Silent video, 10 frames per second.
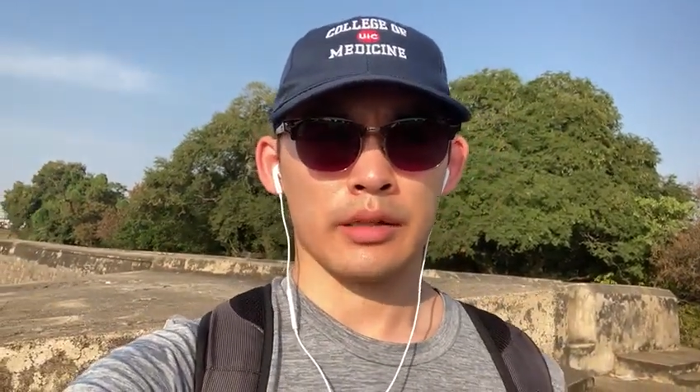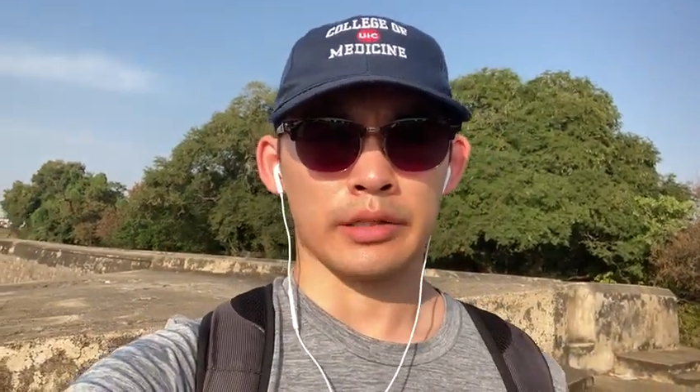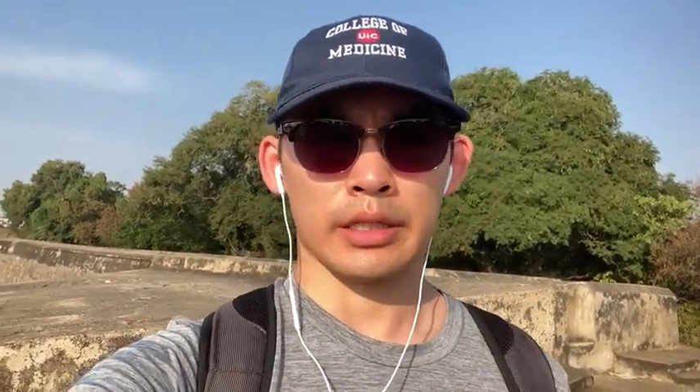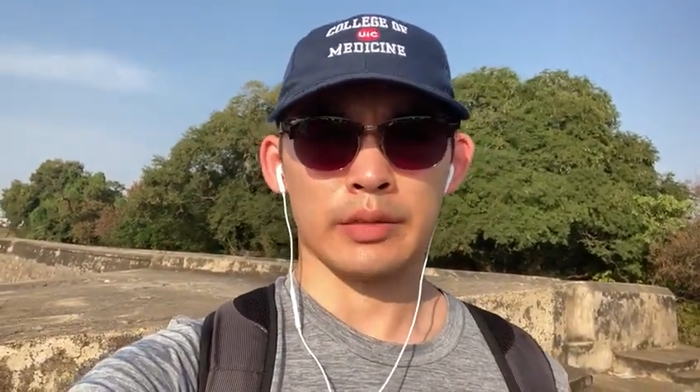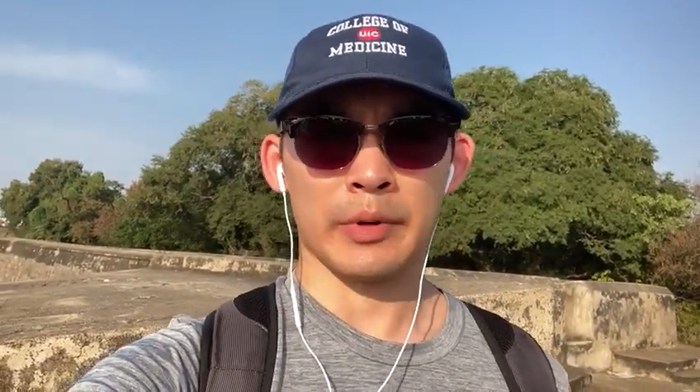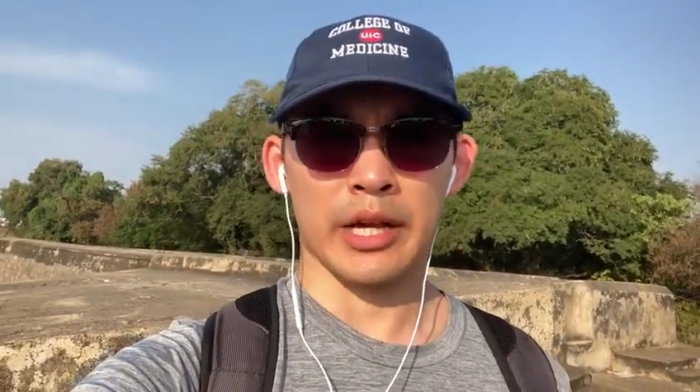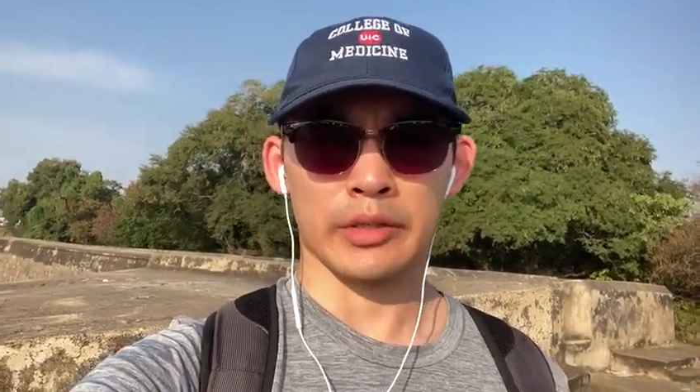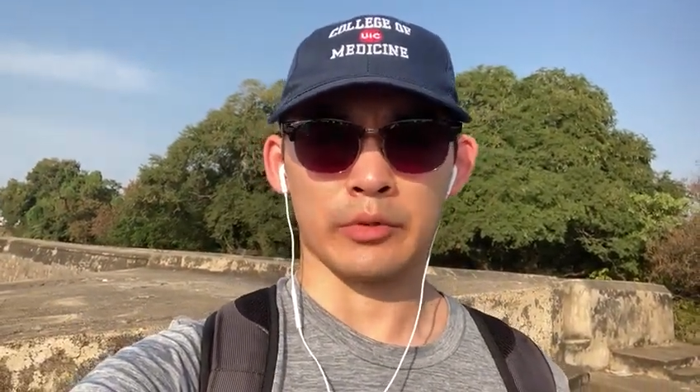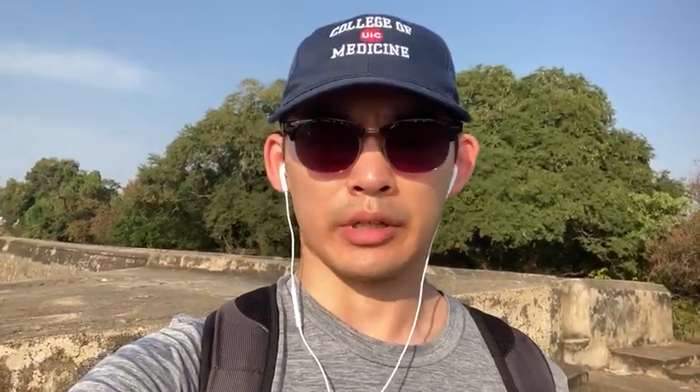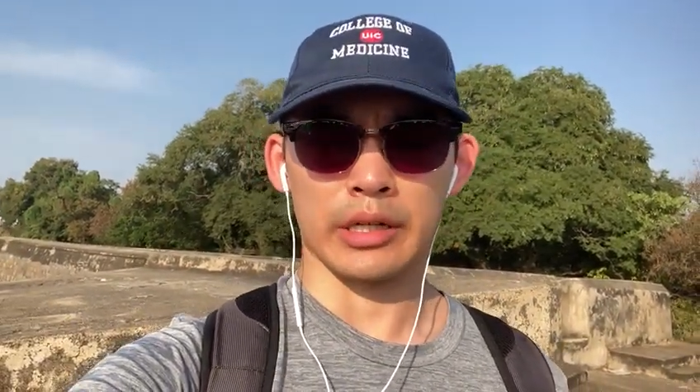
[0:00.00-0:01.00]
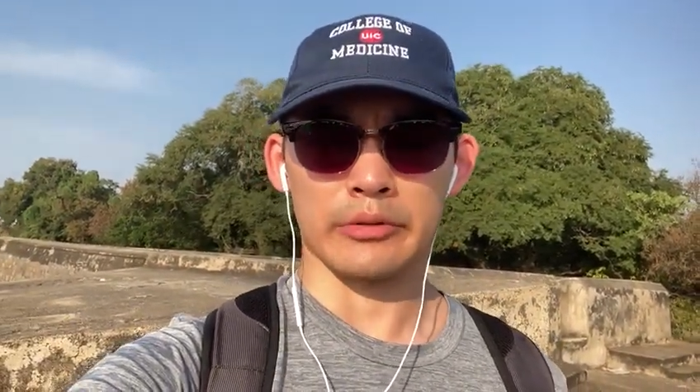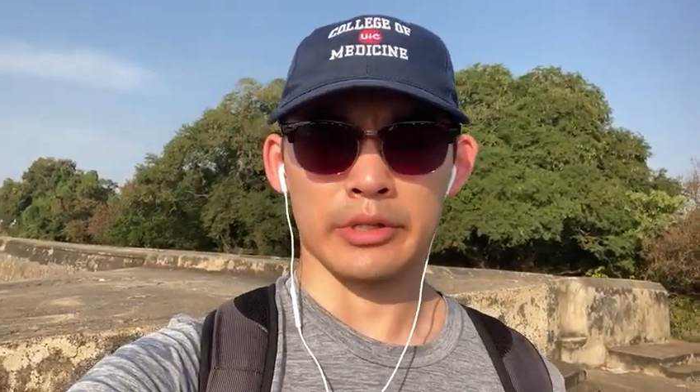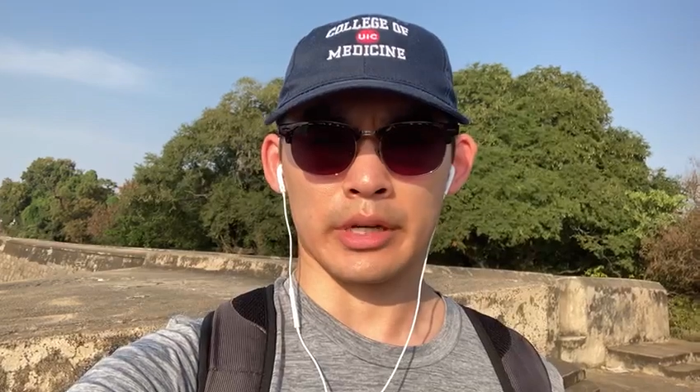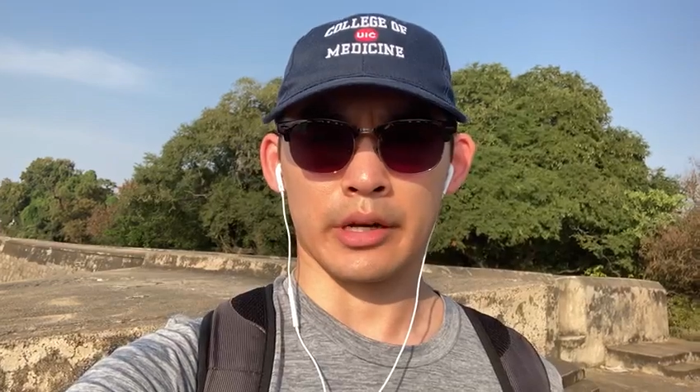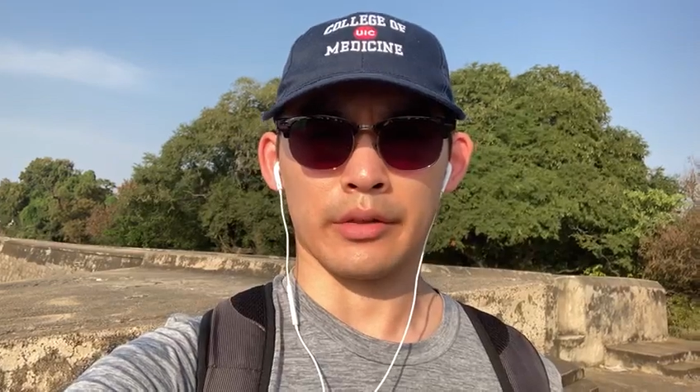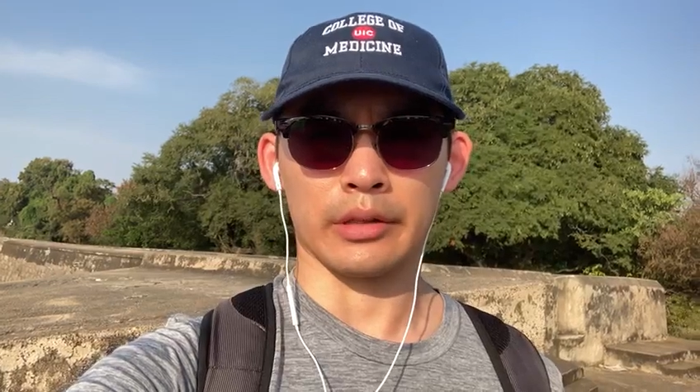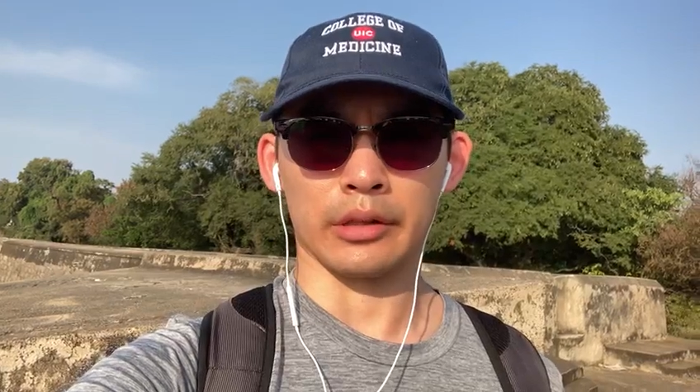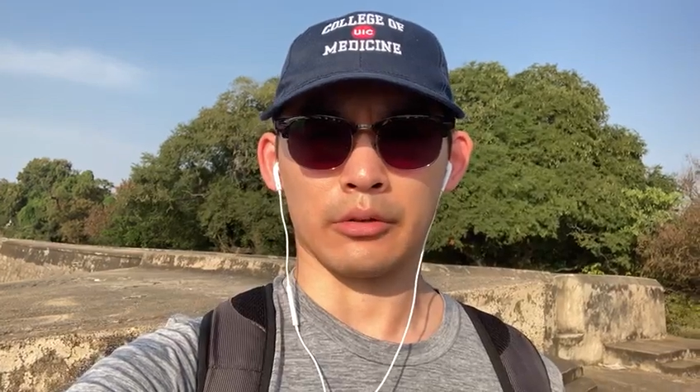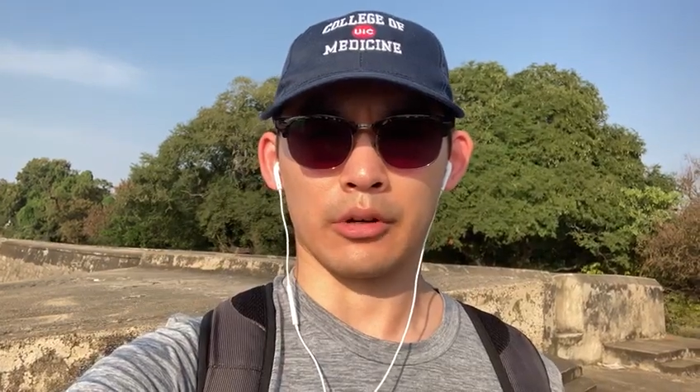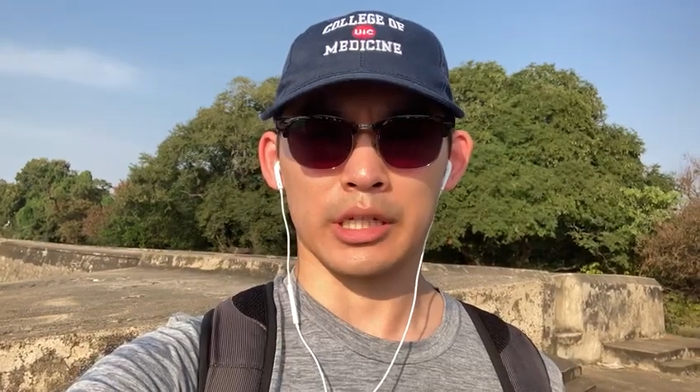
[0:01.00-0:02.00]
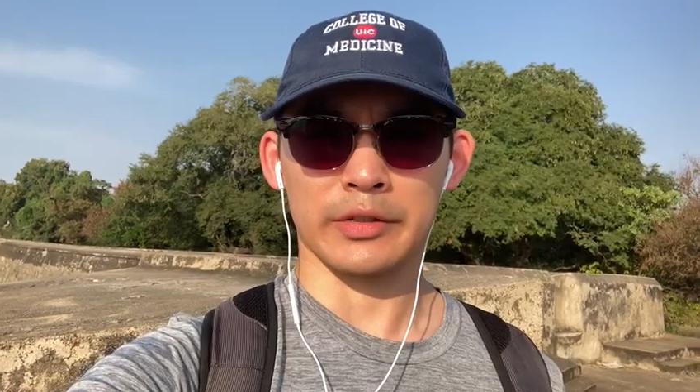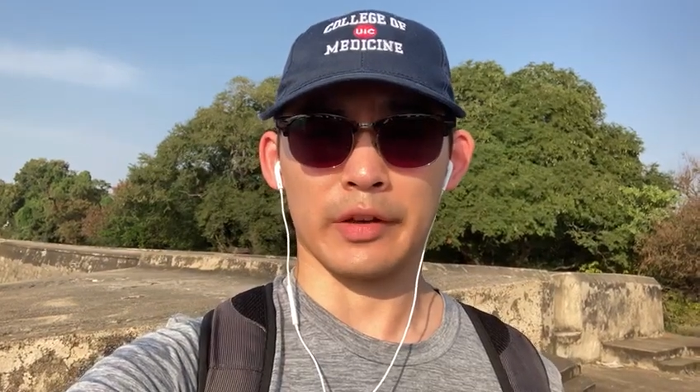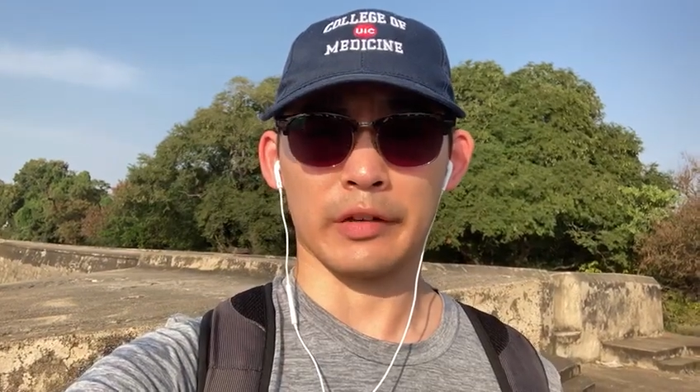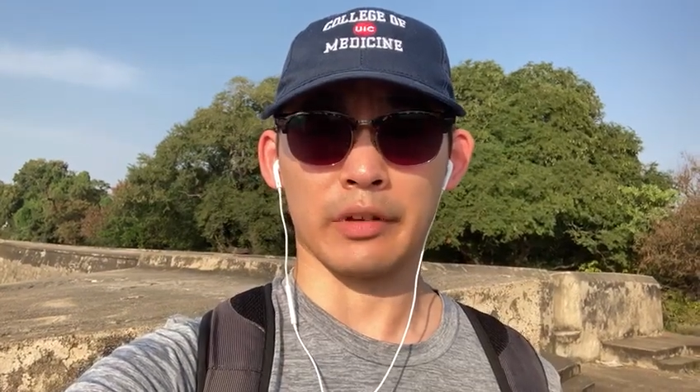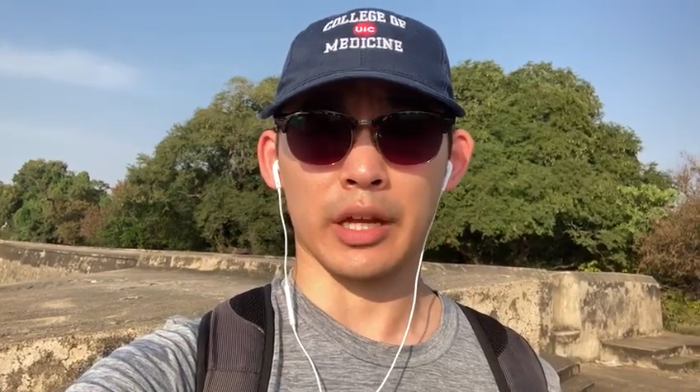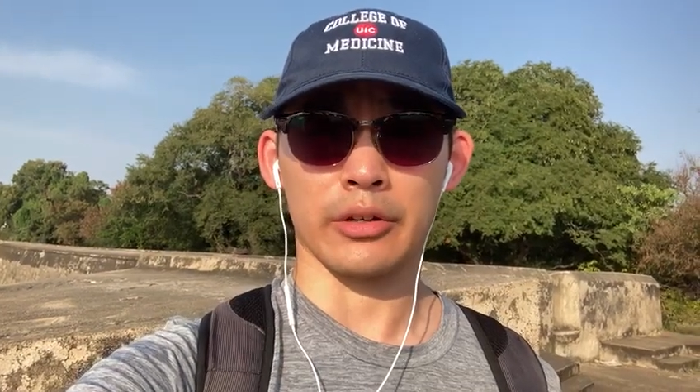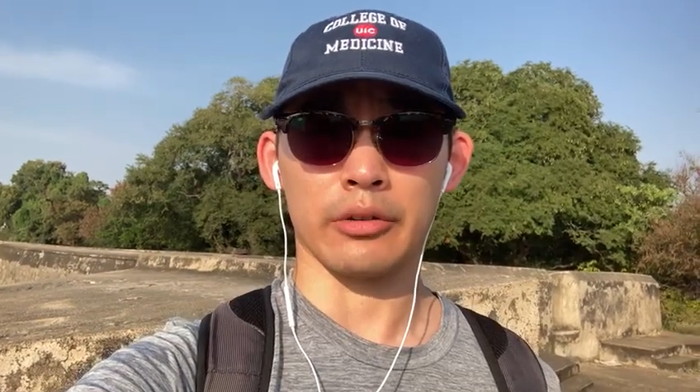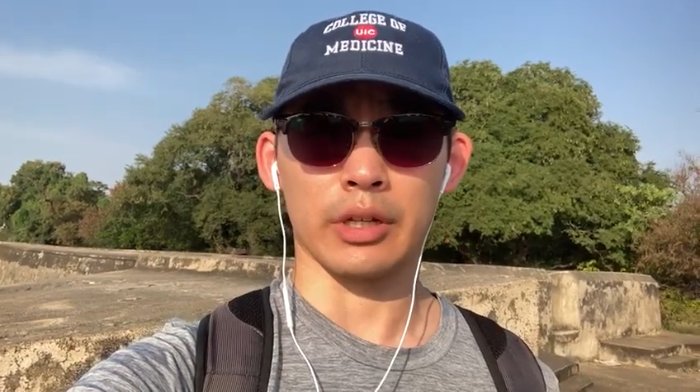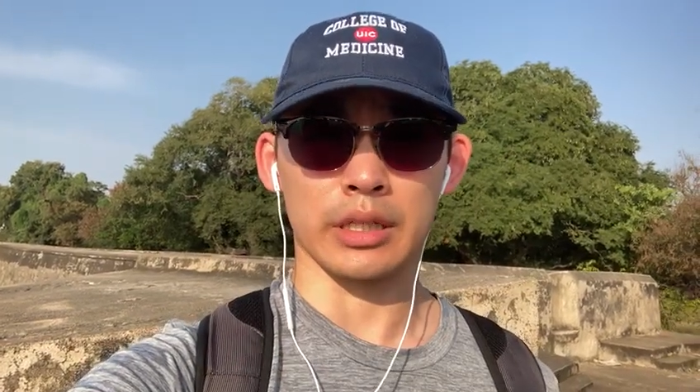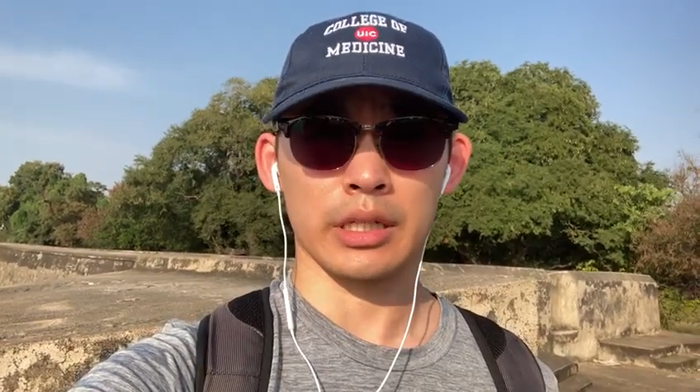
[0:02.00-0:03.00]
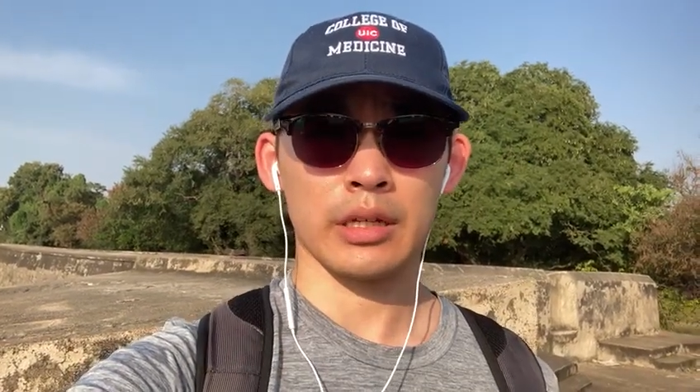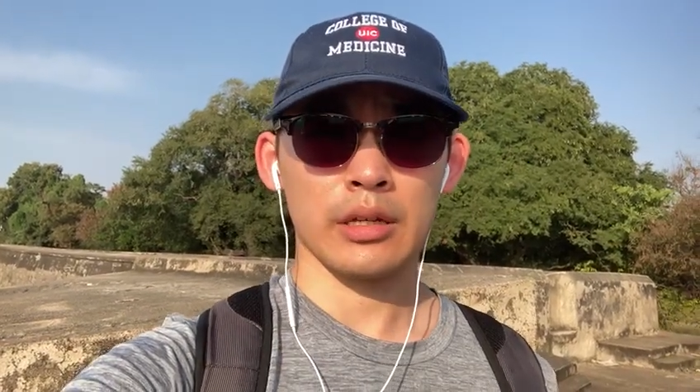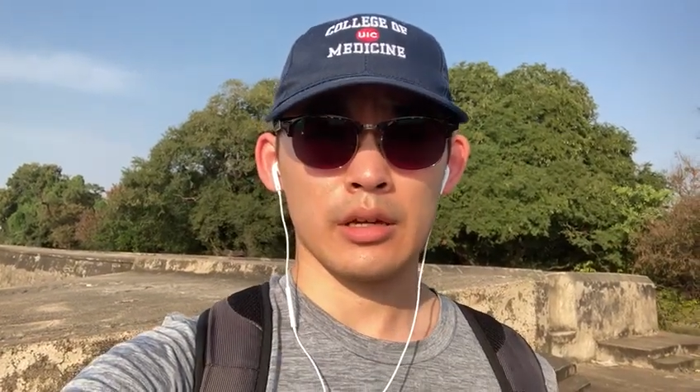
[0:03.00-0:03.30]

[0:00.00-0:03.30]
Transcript: This past week I was on the low cost effective care unit